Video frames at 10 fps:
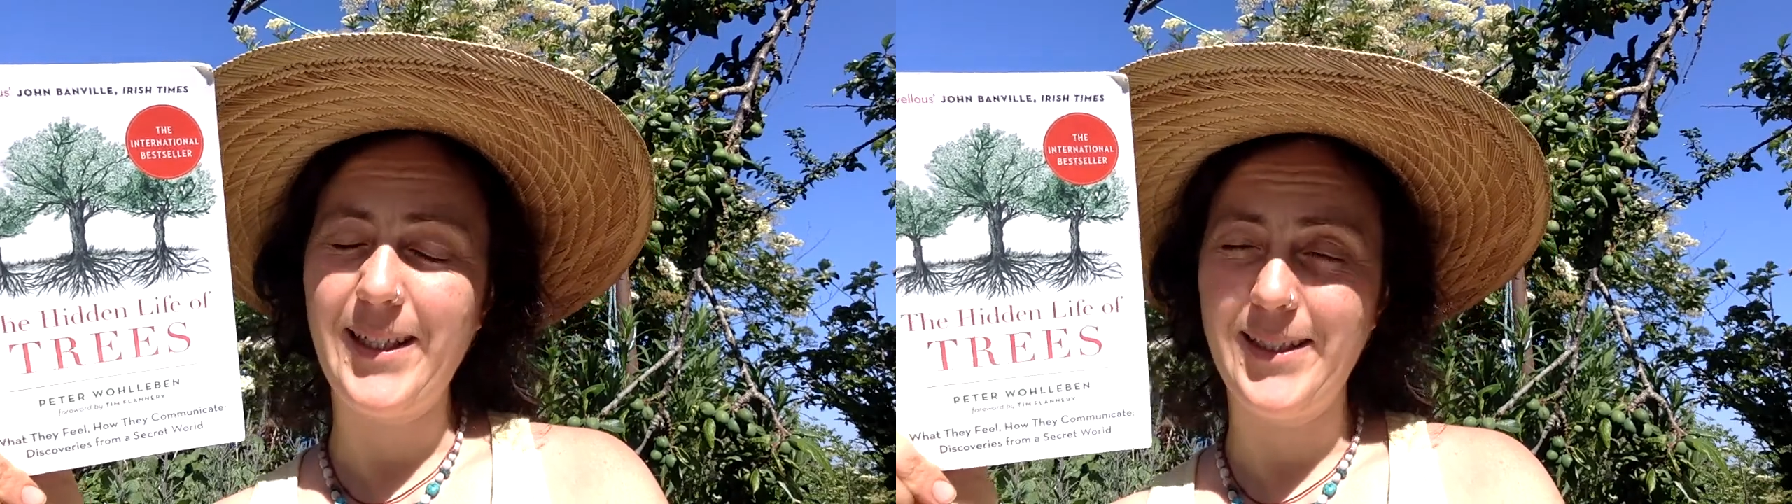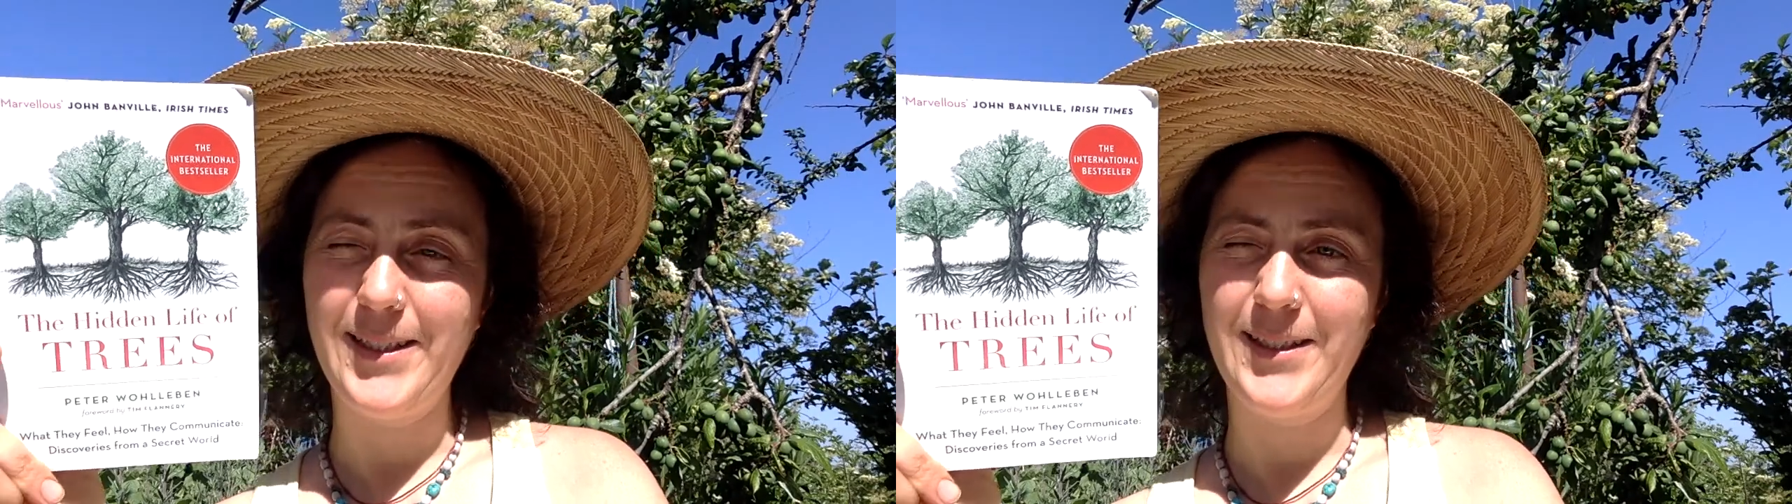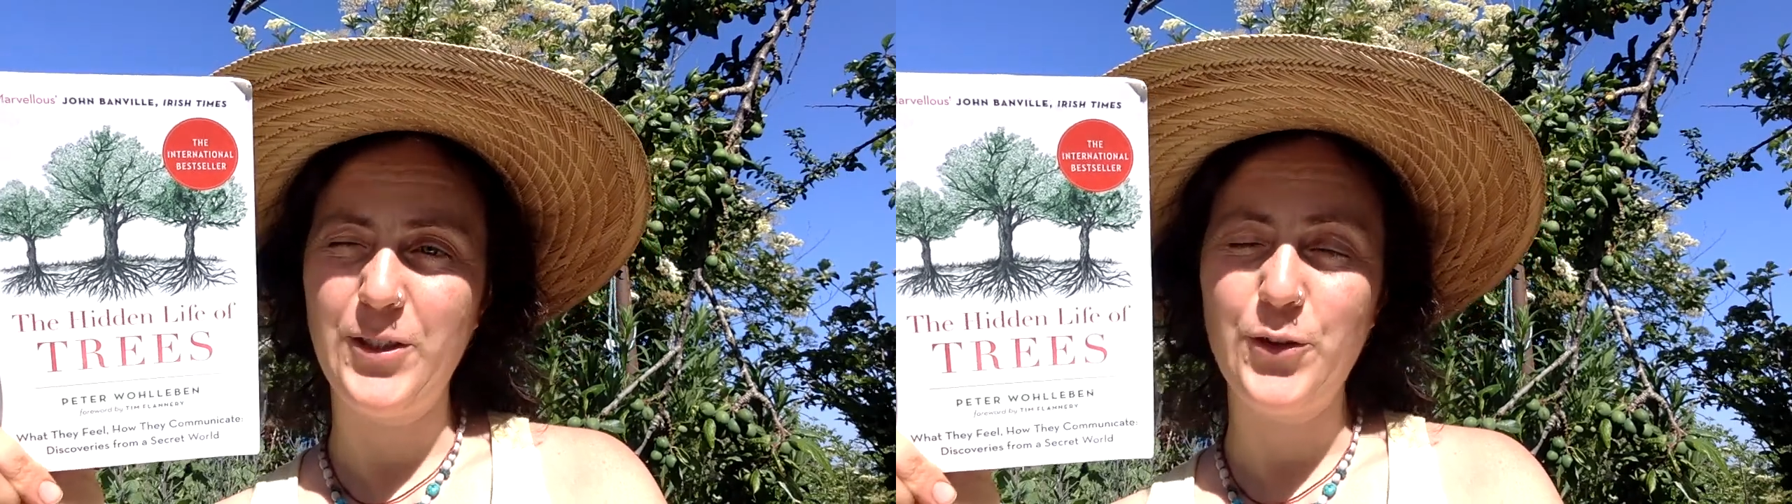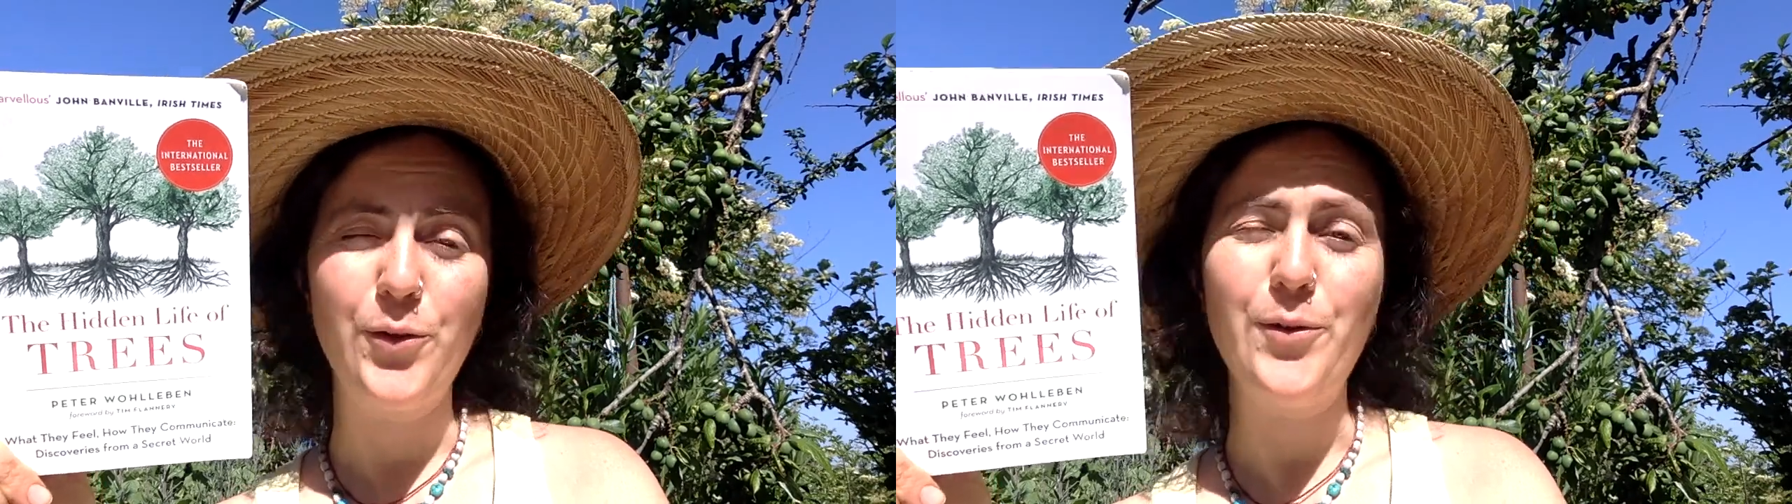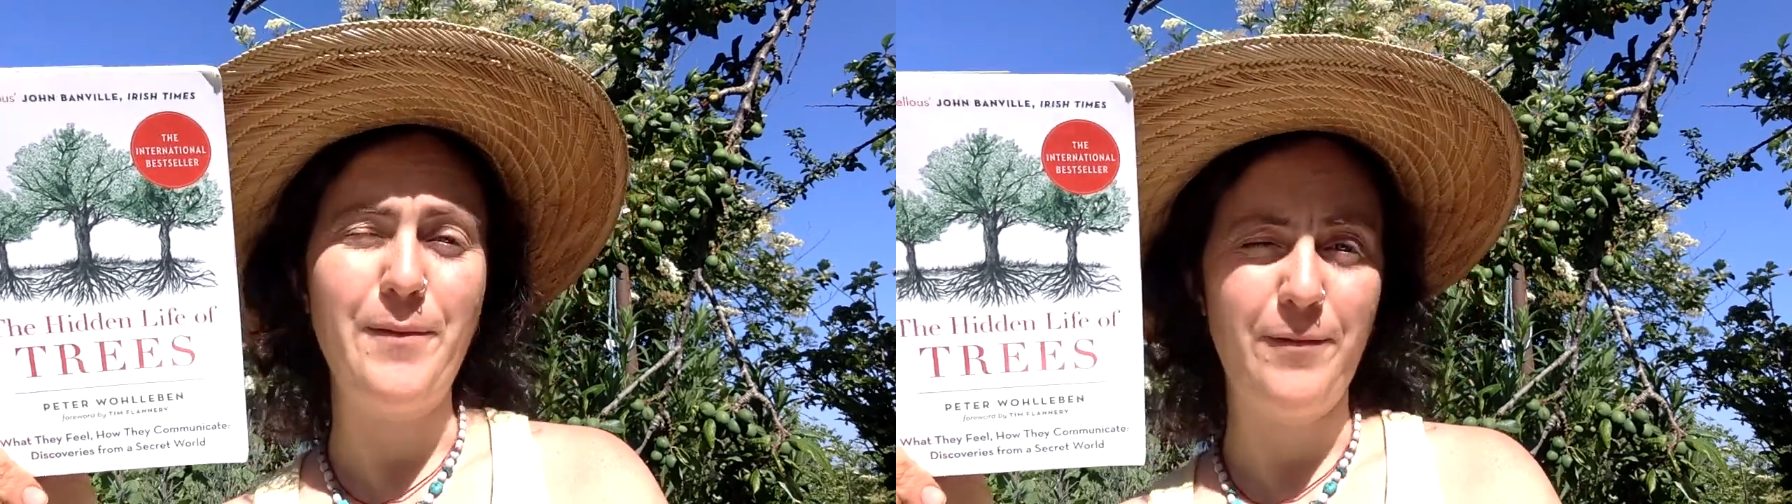can
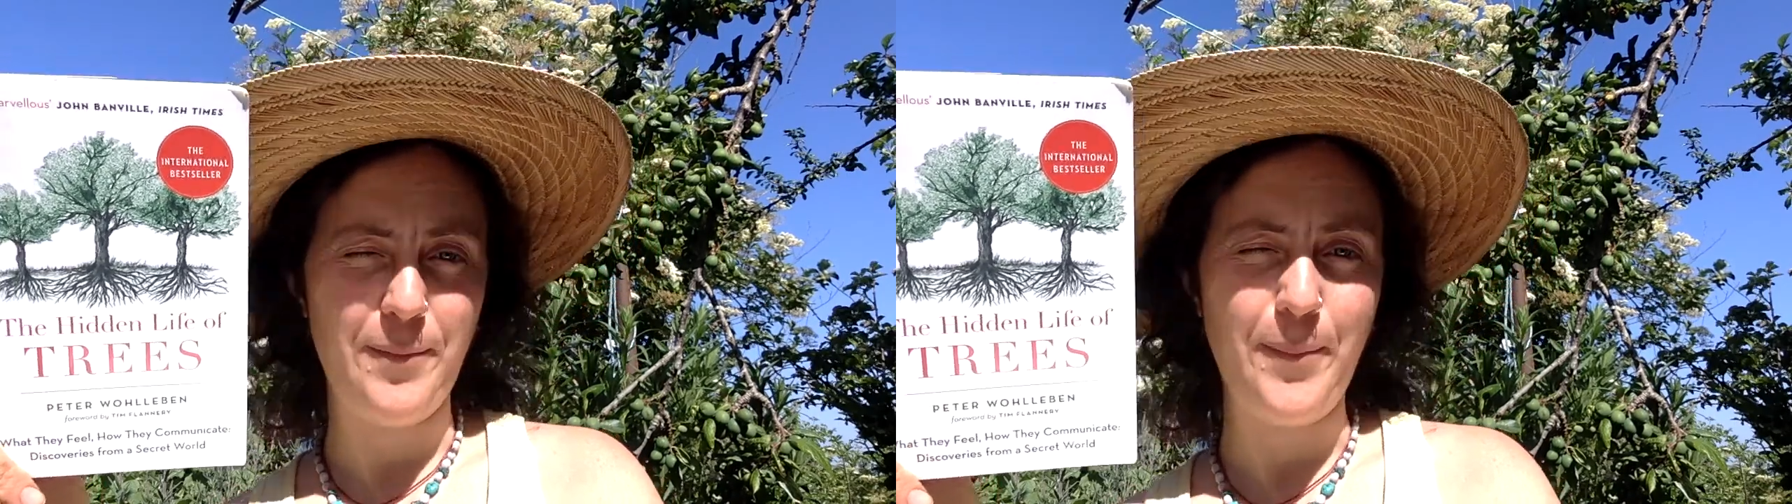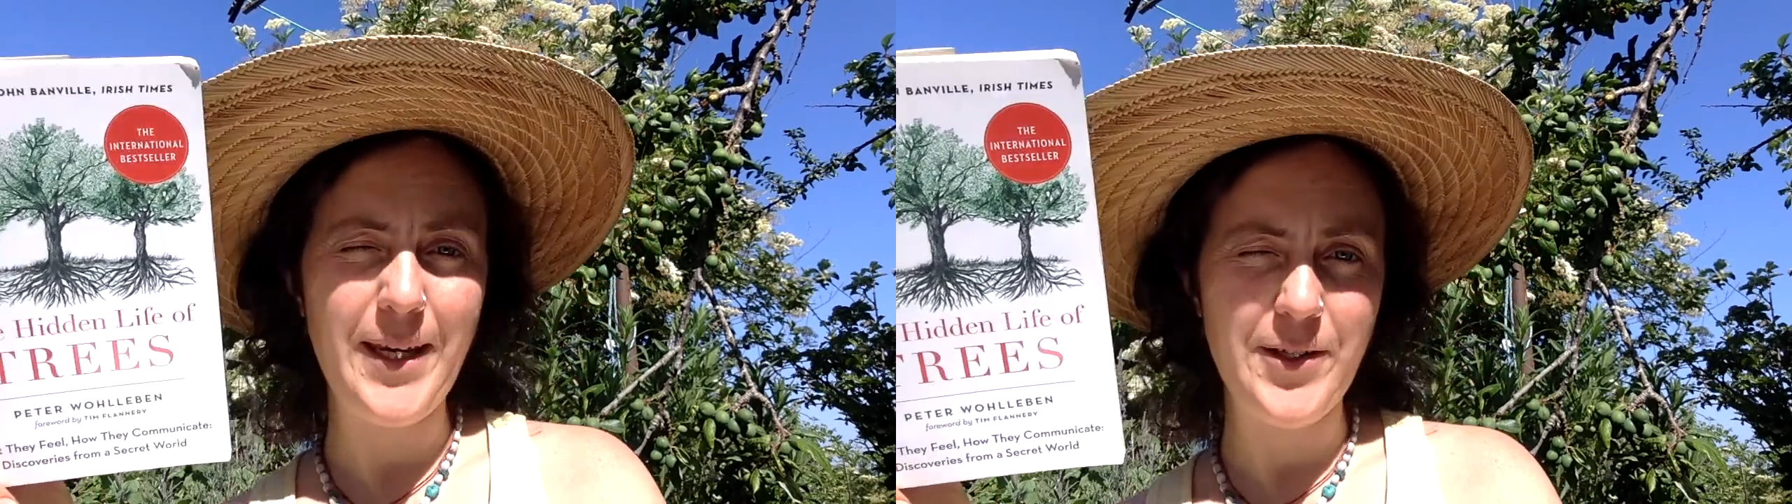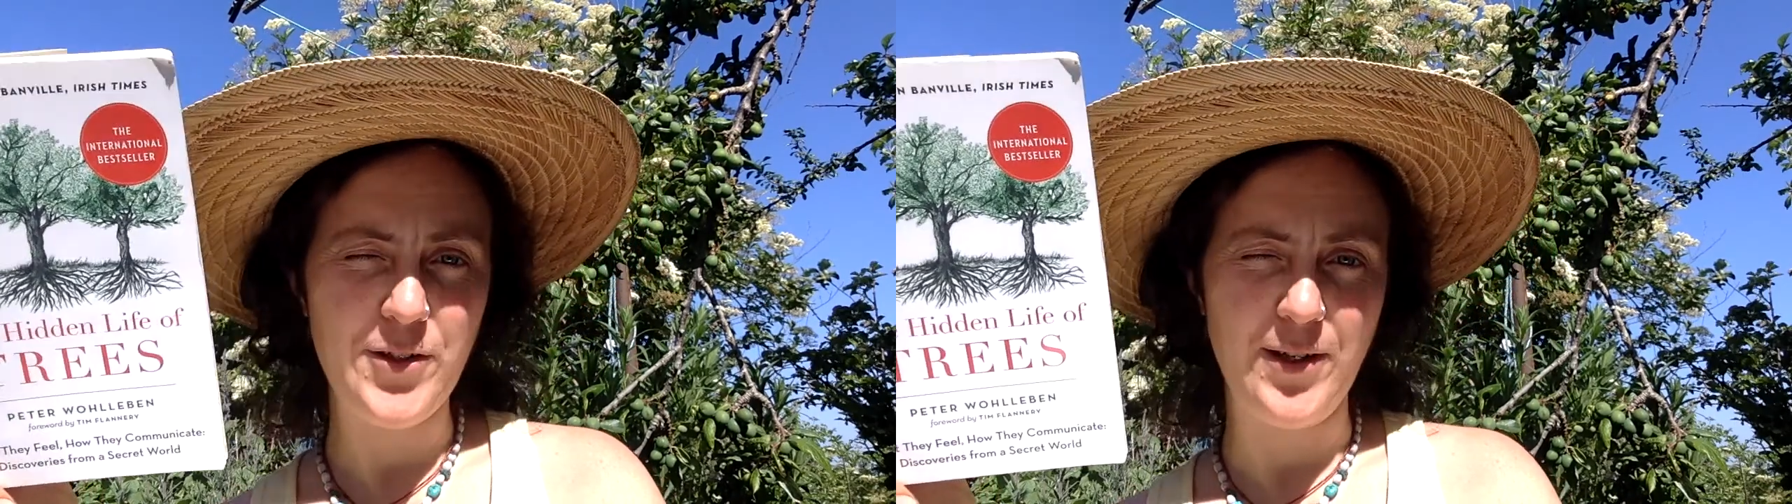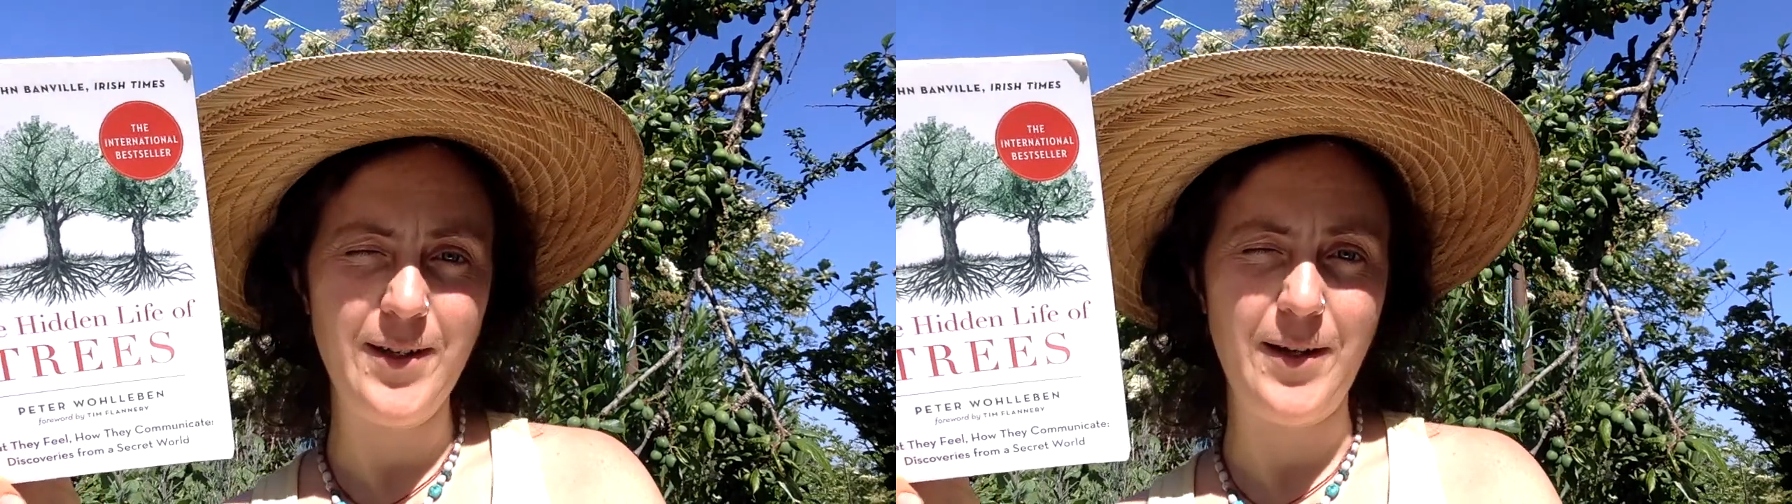store information